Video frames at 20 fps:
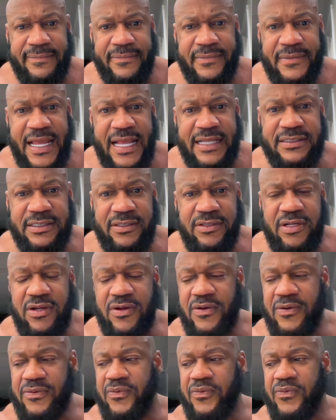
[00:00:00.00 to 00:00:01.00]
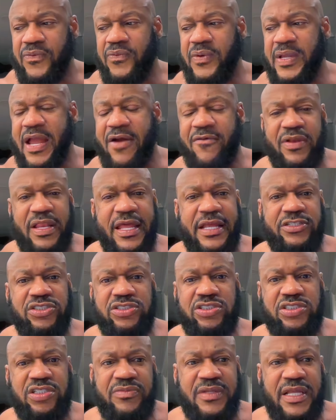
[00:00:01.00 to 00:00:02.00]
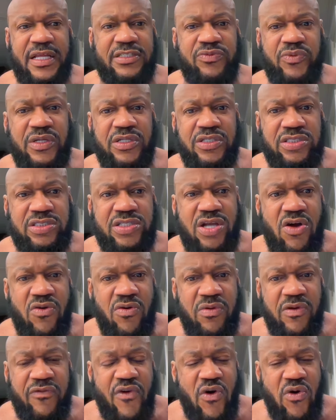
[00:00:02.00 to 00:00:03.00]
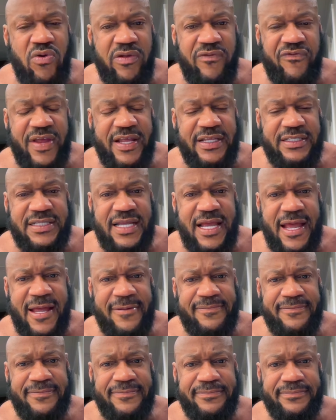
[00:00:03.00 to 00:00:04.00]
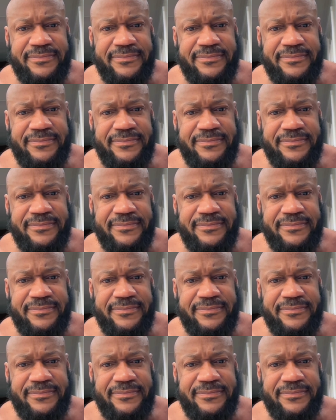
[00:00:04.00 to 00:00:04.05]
That's you know, we have a relationship that's we can just talk over the phone and FaceTime.